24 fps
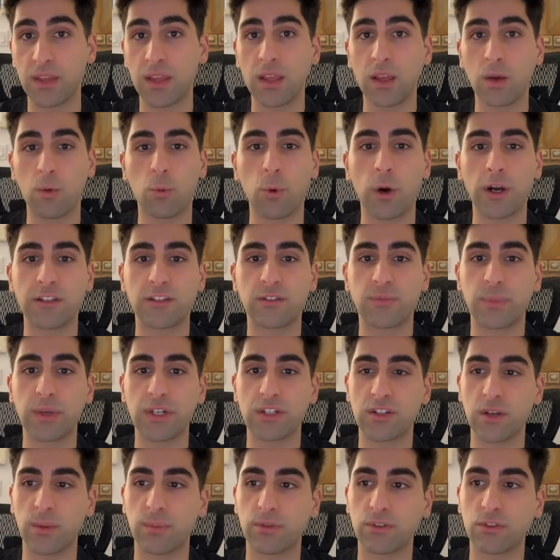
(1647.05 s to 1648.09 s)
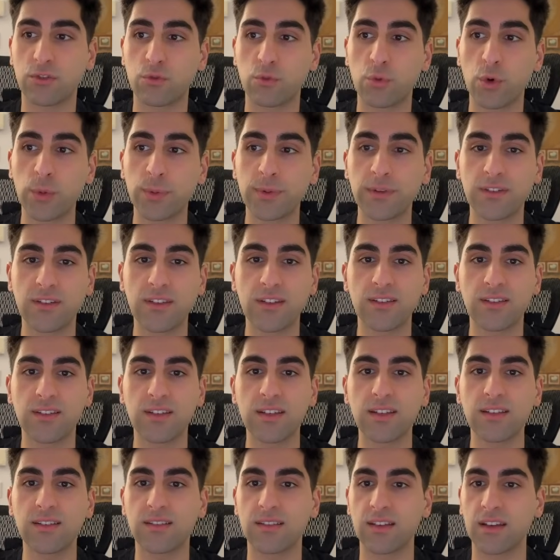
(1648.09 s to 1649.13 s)
White's bishop swoops to
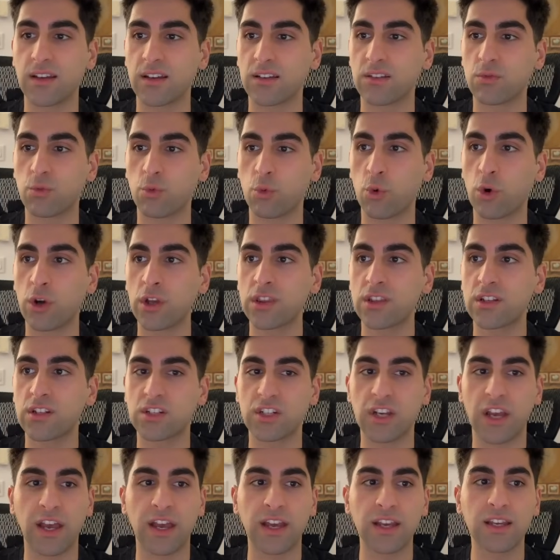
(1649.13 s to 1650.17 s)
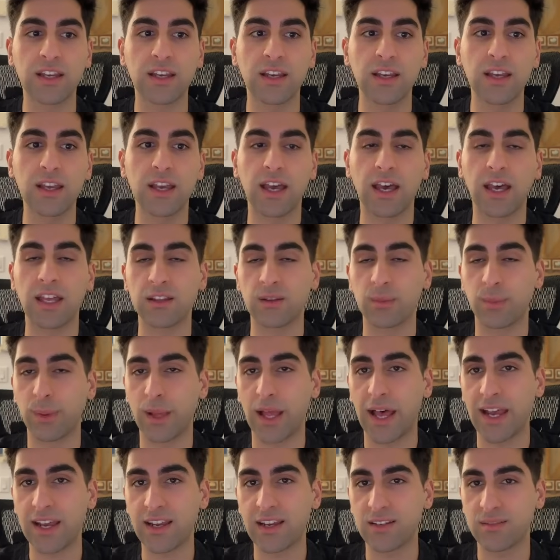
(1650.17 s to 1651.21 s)
c6 with check, and
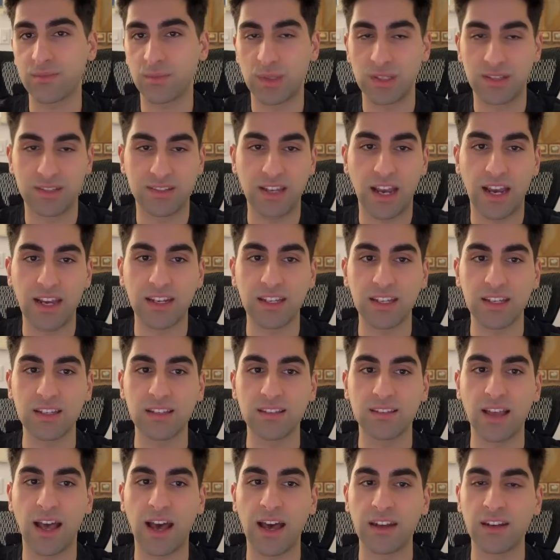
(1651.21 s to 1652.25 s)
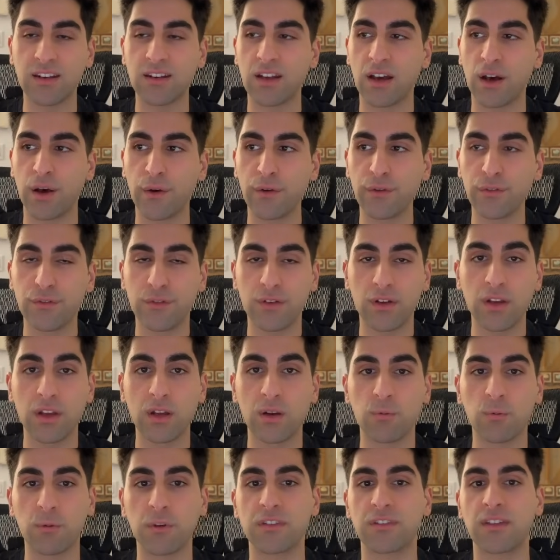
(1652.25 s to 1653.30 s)
black, deciding he's had enough,
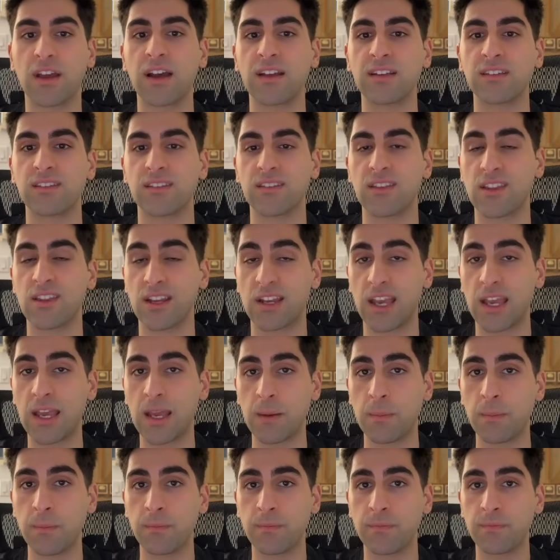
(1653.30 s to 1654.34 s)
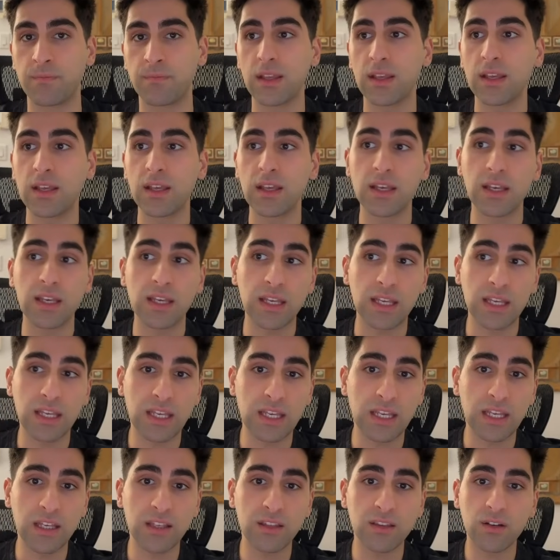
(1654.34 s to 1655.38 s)
resigns the game.
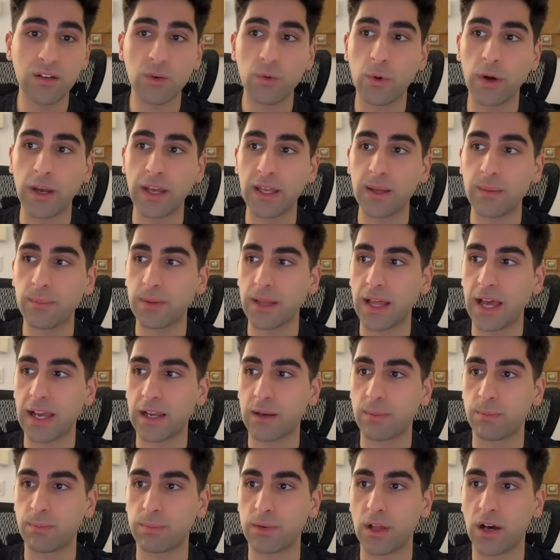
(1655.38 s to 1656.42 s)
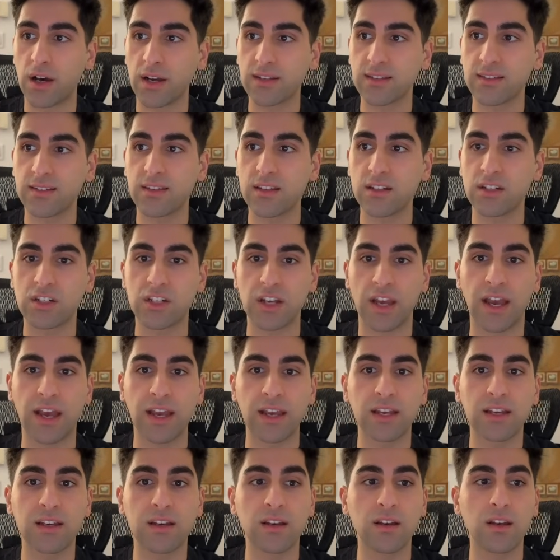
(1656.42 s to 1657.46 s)
Either way, black blocks the
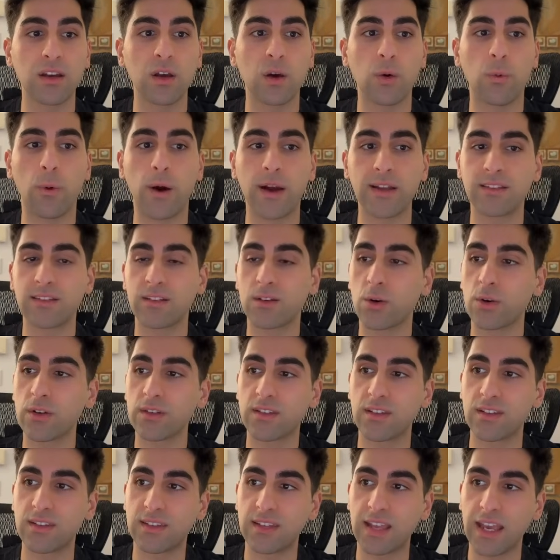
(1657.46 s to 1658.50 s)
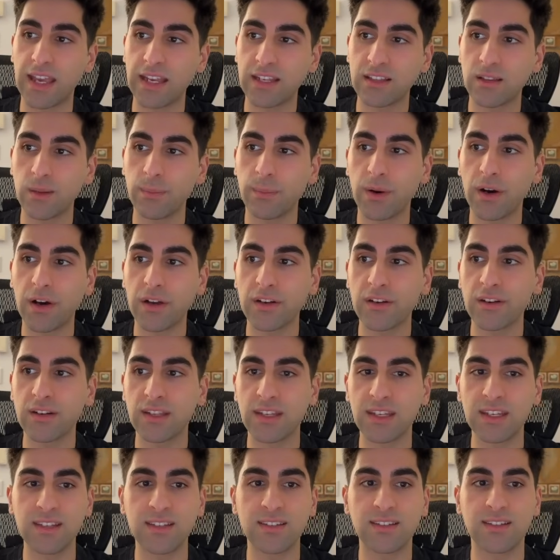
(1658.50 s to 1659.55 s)
check. White's going to take the pawn on
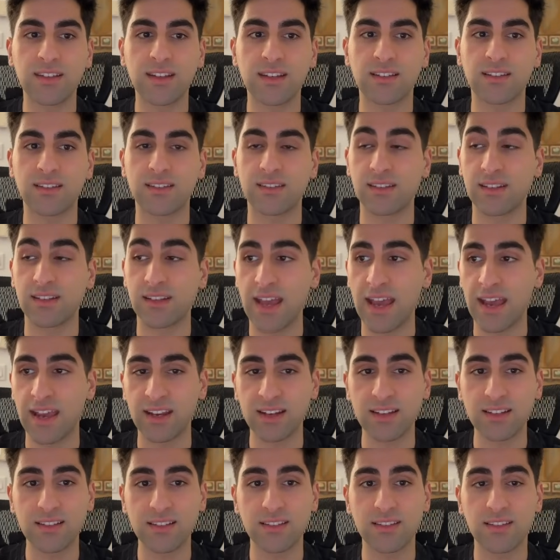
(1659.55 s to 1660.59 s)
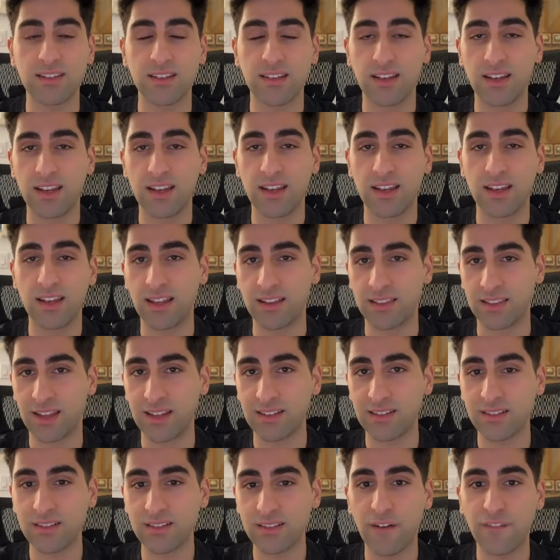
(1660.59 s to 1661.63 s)
e6 next, and
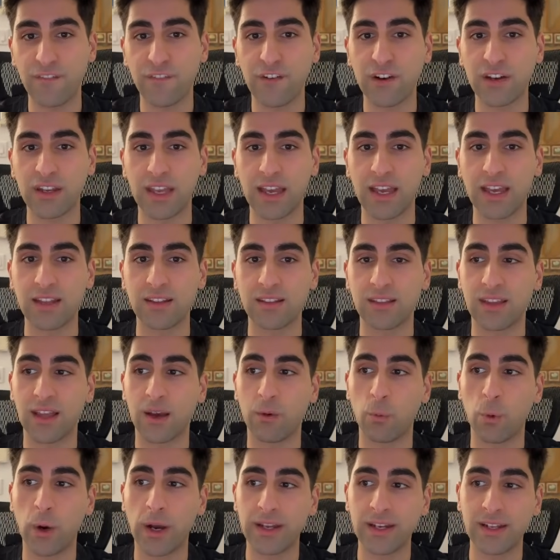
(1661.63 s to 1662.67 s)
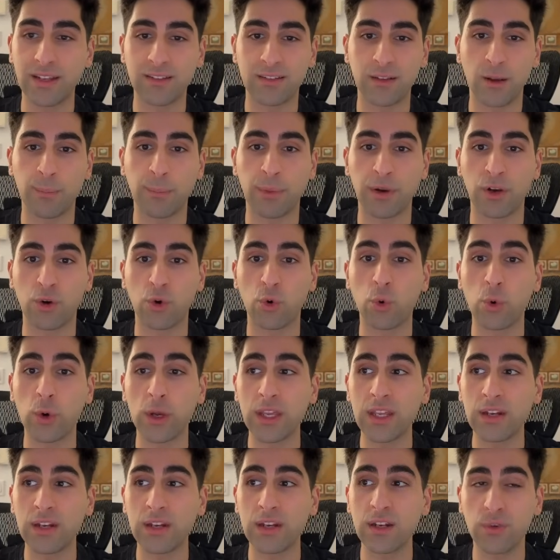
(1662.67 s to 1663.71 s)
let's not forget that white is up a
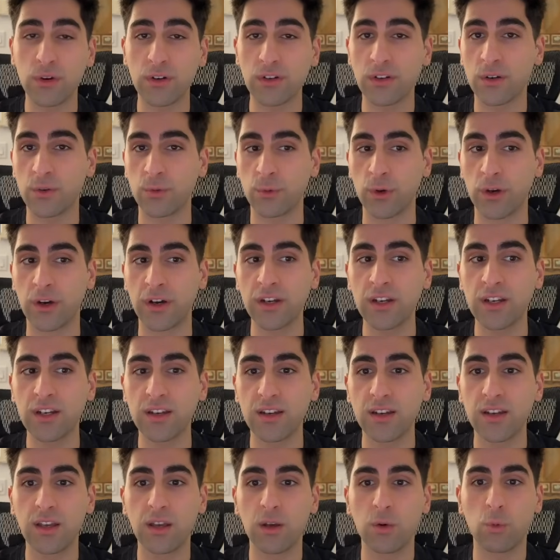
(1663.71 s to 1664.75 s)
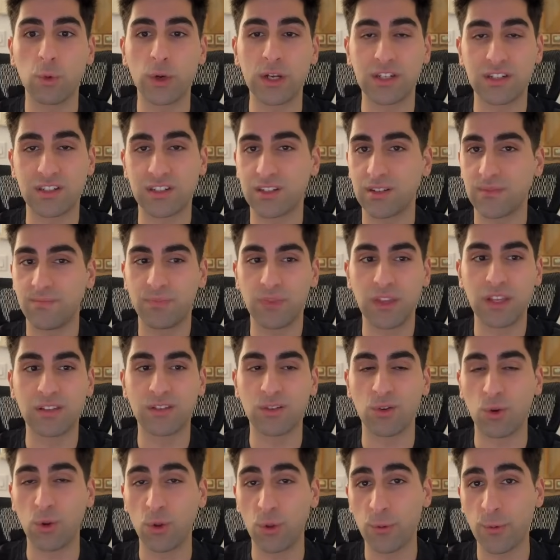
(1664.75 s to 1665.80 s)
queen for a rook, which is
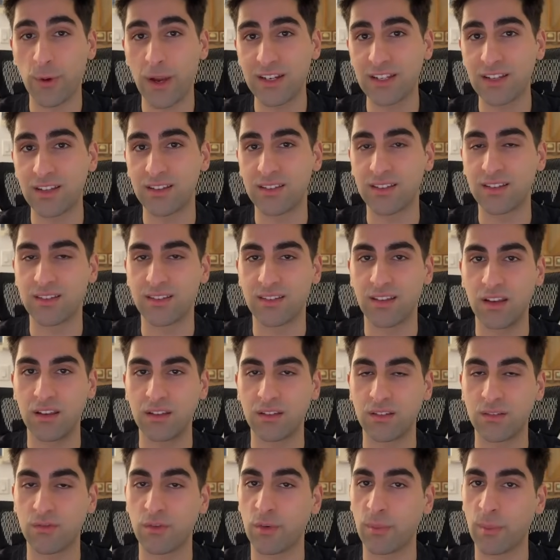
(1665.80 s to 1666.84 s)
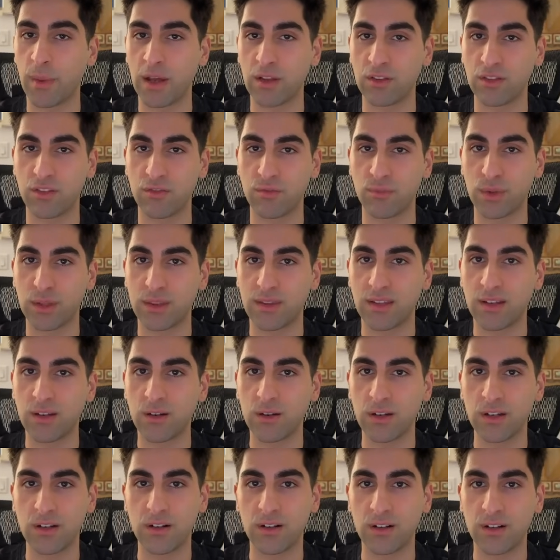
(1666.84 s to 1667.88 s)
already a decisive amount of
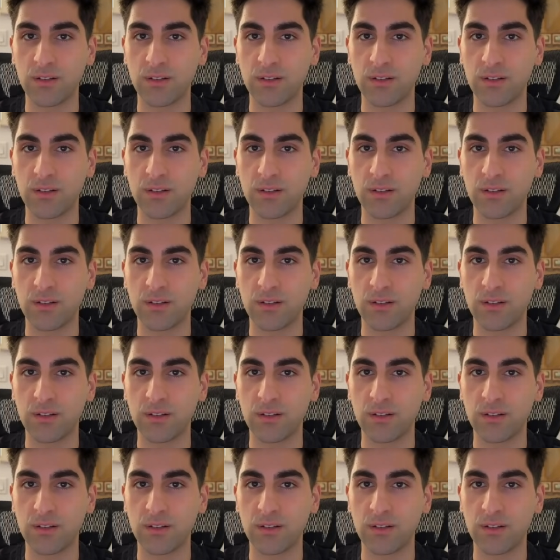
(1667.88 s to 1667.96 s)
material.